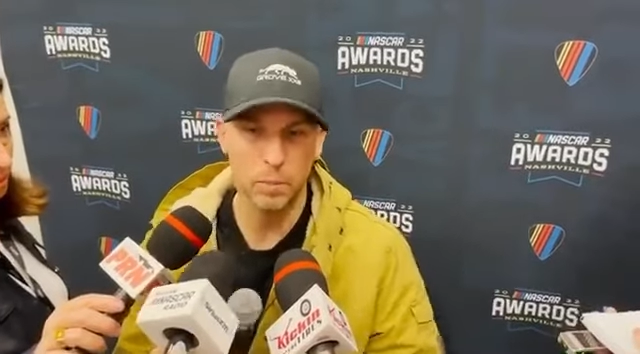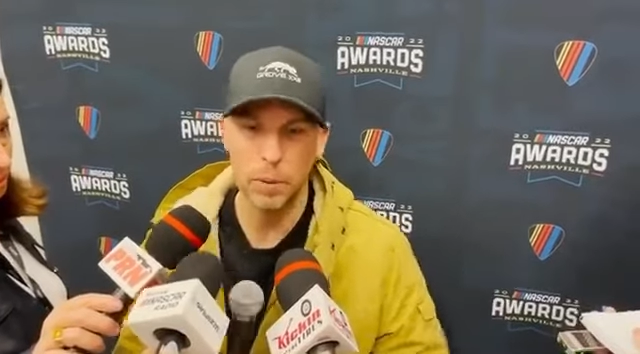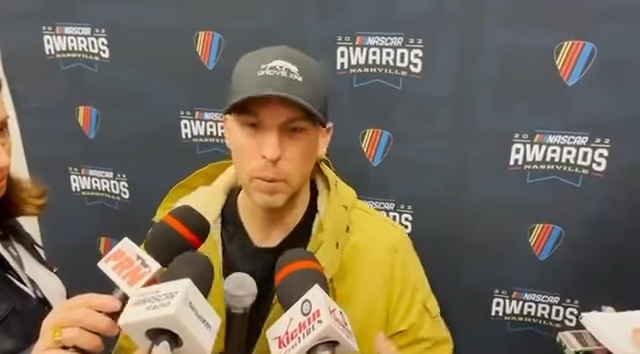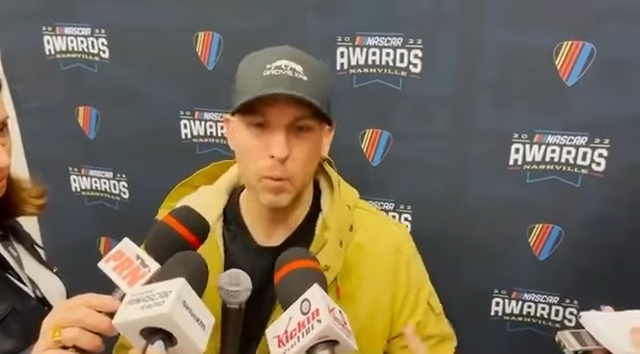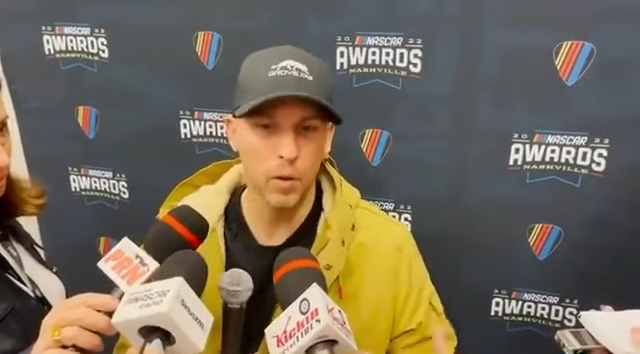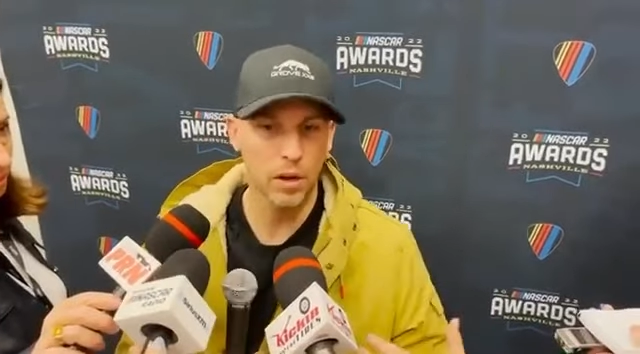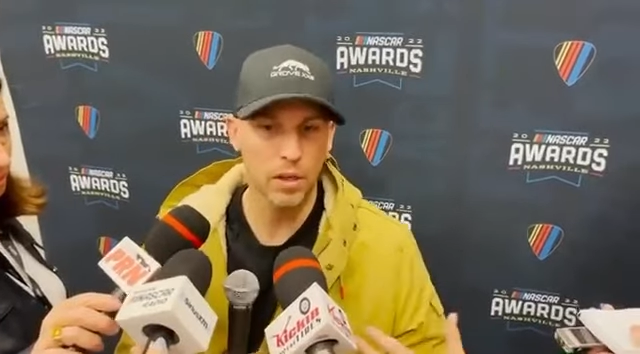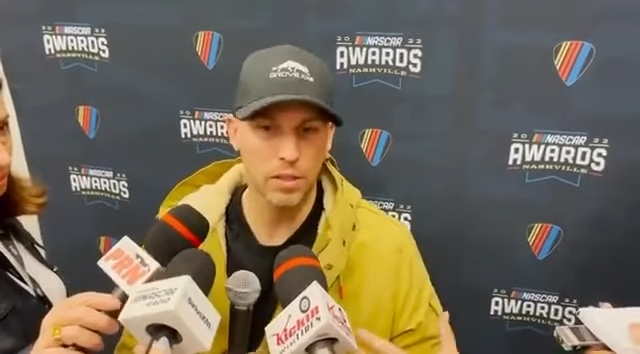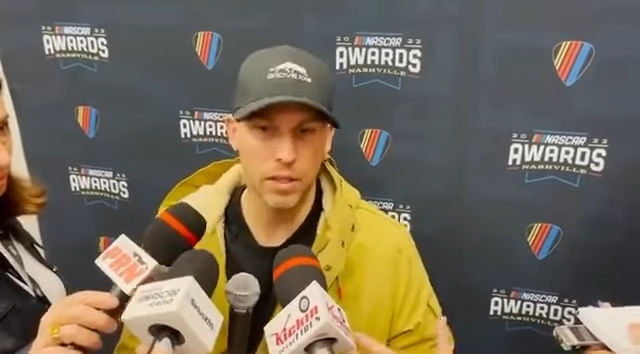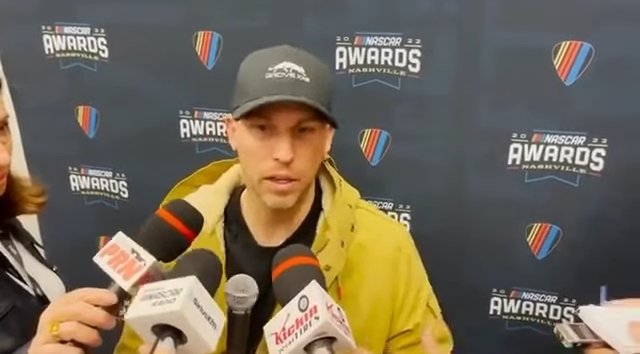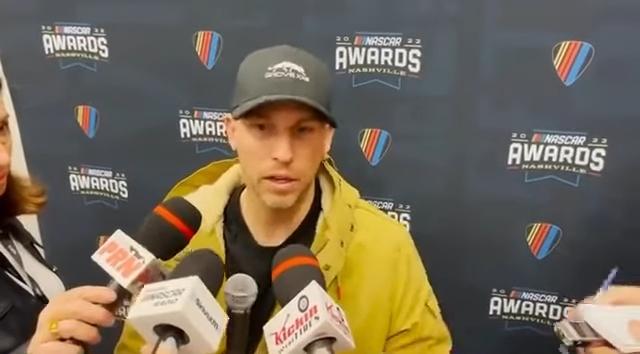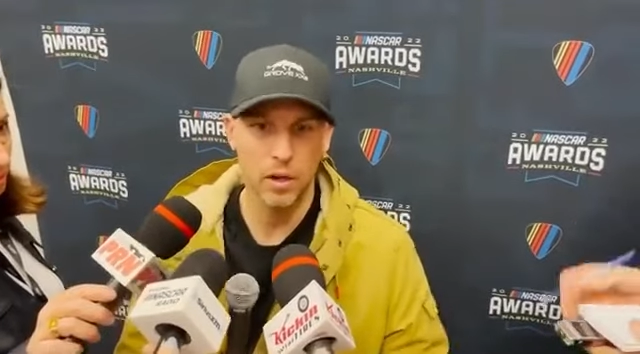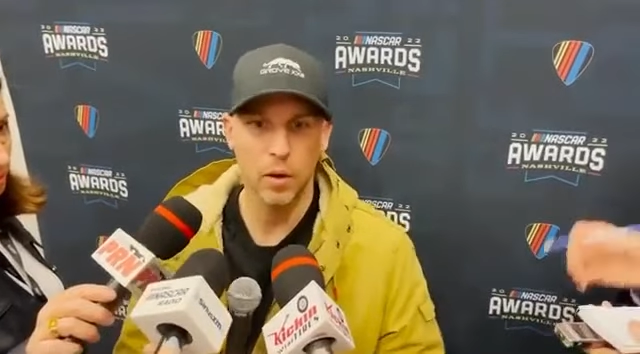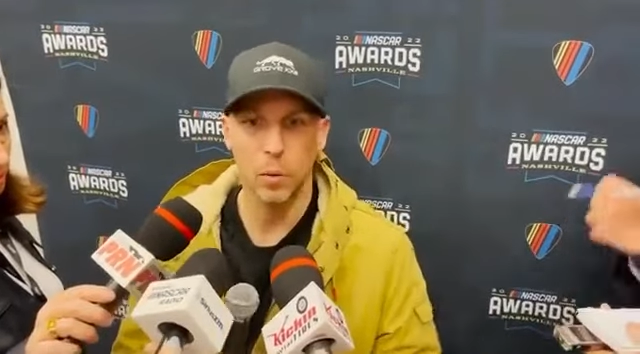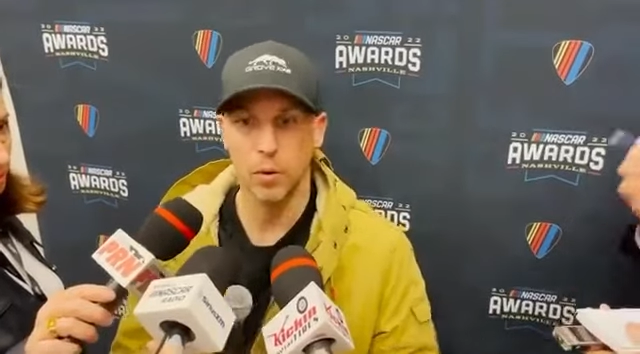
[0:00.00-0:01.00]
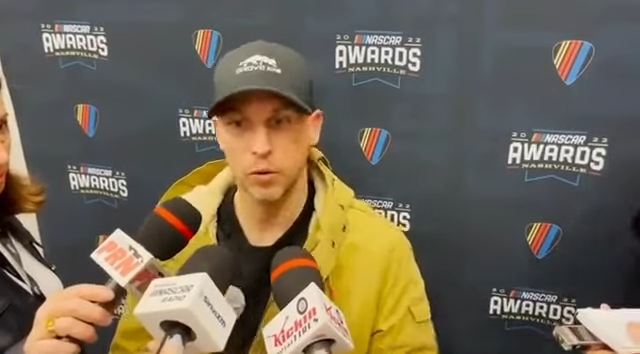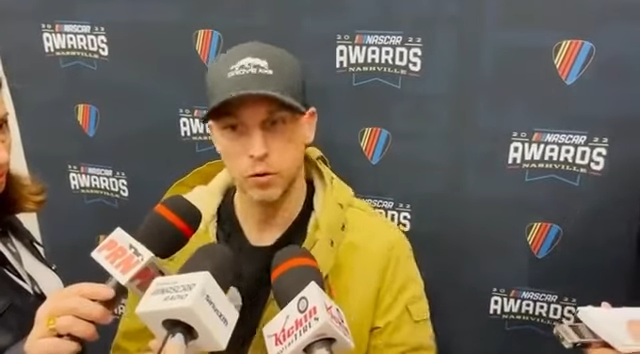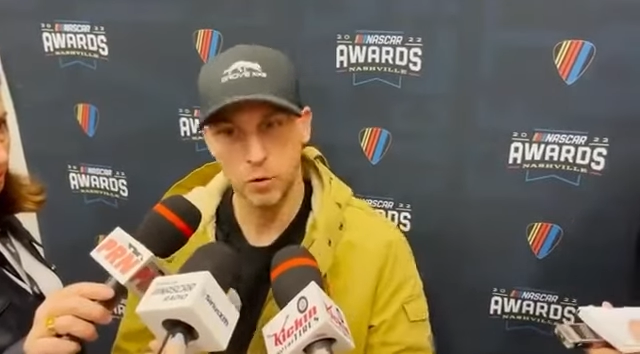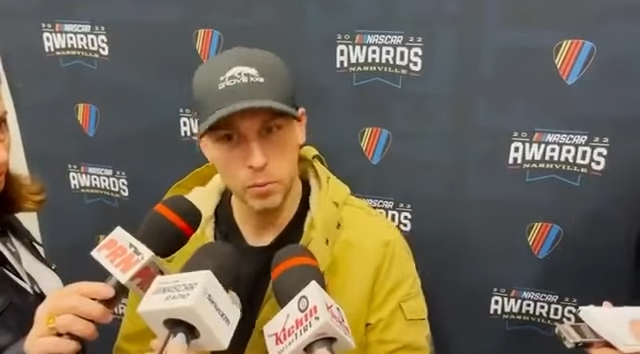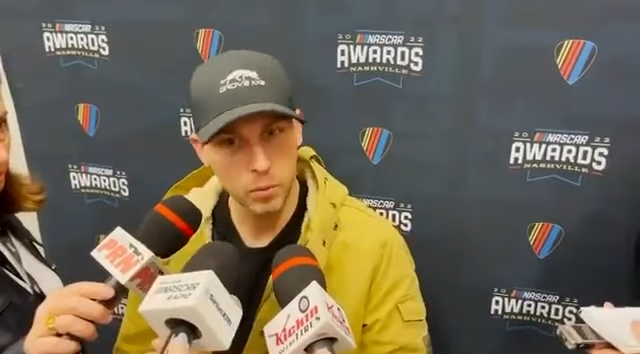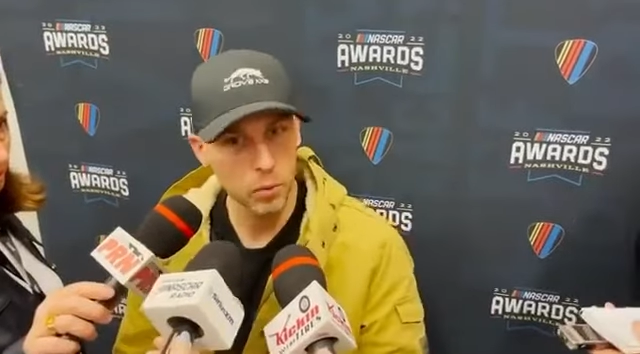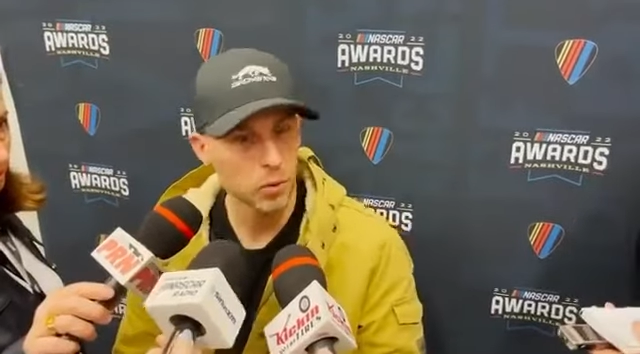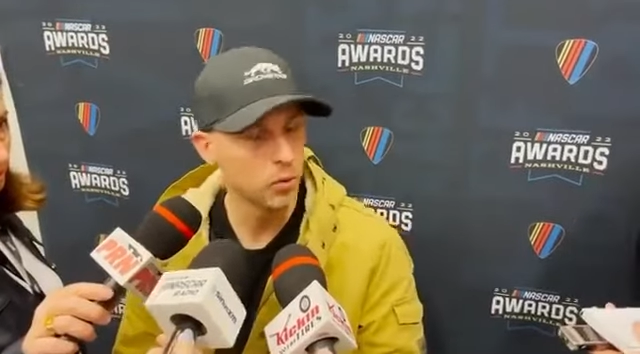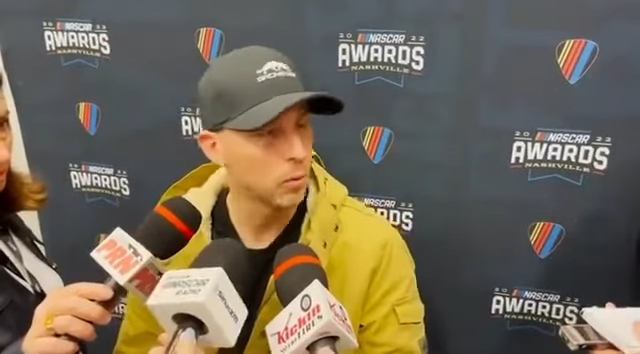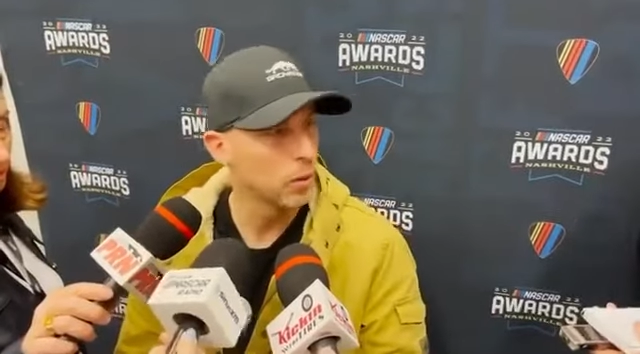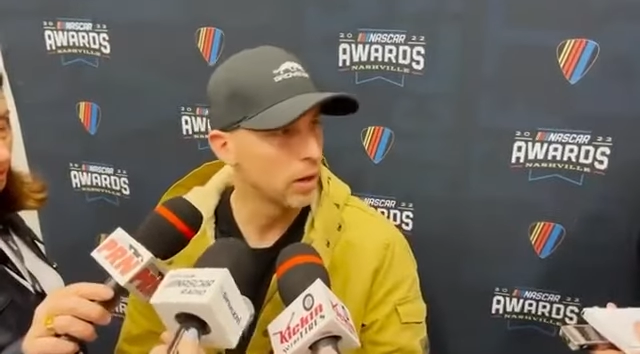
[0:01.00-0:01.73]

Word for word: people are going to say well the super bowl is one